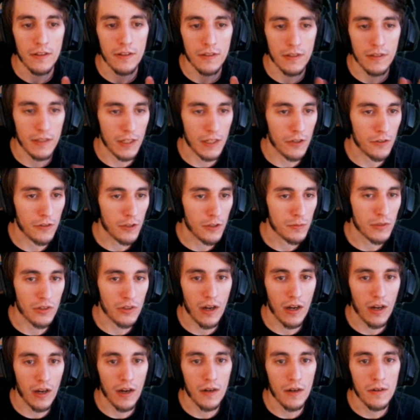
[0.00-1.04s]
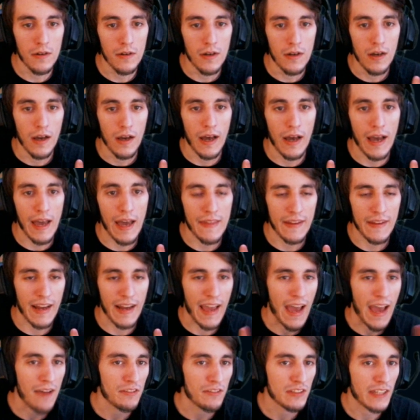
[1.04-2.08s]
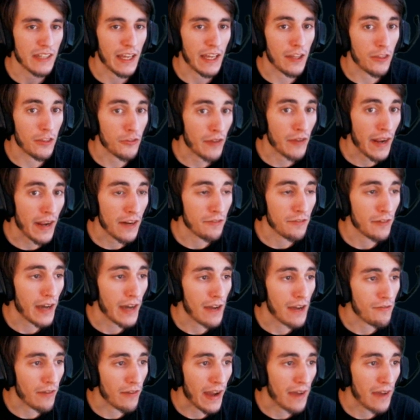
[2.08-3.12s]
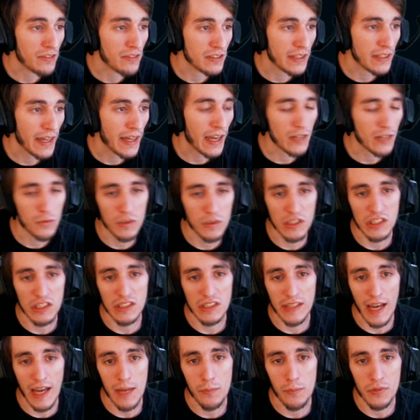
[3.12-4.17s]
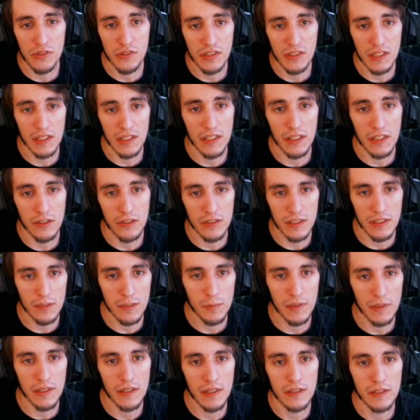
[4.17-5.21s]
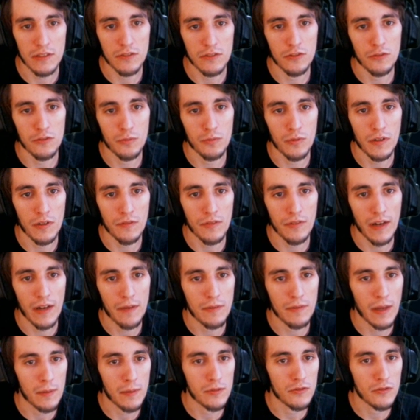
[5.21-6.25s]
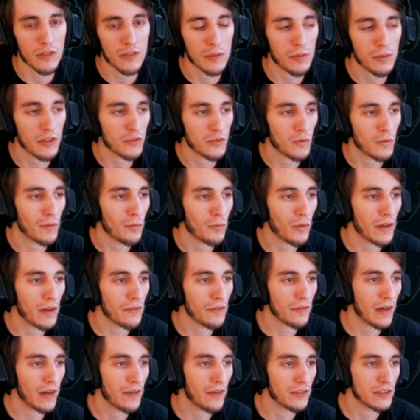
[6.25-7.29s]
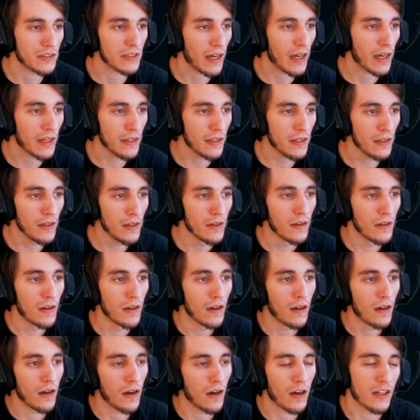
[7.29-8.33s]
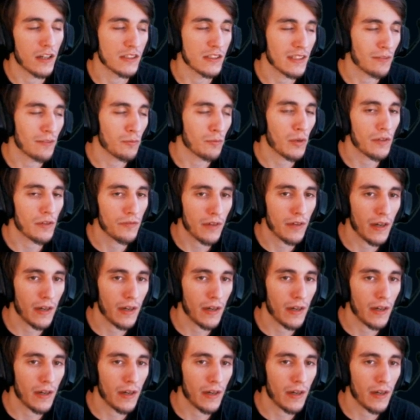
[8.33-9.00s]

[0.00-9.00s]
coup de grace, and then I have, say, 3 out of 5 Rav stacks, which is 9% healing, because 2.5 times 3 plus 1.5 is 9, or 7.5,